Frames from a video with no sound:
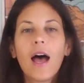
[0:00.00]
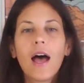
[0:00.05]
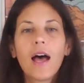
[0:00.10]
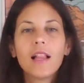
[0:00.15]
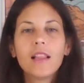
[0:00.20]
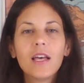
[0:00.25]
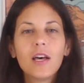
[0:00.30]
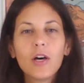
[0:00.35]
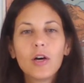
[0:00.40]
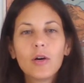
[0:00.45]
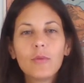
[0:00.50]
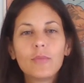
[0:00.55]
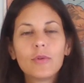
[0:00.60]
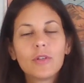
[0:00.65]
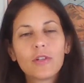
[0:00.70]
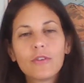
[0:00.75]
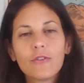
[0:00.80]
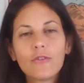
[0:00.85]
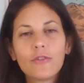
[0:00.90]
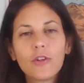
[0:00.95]
Hello,
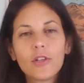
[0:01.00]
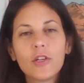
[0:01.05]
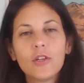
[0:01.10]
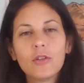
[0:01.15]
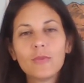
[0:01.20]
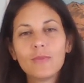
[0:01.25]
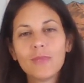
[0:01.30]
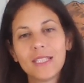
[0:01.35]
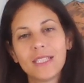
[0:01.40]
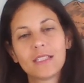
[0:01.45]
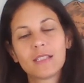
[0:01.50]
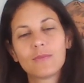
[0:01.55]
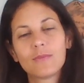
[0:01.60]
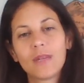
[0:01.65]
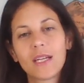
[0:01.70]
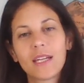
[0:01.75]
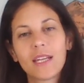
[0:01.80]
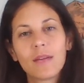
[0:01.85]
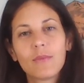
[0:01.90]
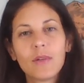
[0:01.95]
beautiful humans.
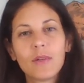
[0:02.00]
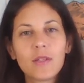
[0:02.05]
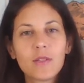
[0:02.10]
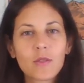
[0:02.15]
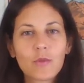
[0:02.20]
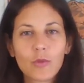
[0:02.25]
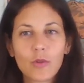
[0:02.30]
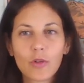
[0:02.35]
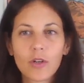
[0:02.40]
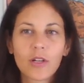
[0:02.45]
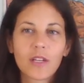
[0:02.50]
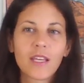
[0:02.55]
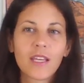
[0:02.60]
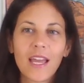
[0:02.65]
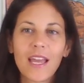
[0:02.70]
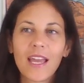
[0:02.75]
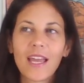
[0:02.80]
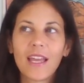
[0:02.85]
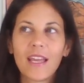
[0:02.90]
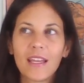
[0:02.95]
My name is
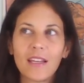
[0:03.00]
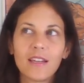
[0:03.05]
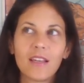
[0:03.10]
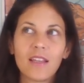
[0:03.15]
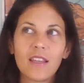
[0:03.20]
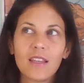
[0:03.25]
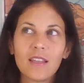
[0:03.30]
Morgane.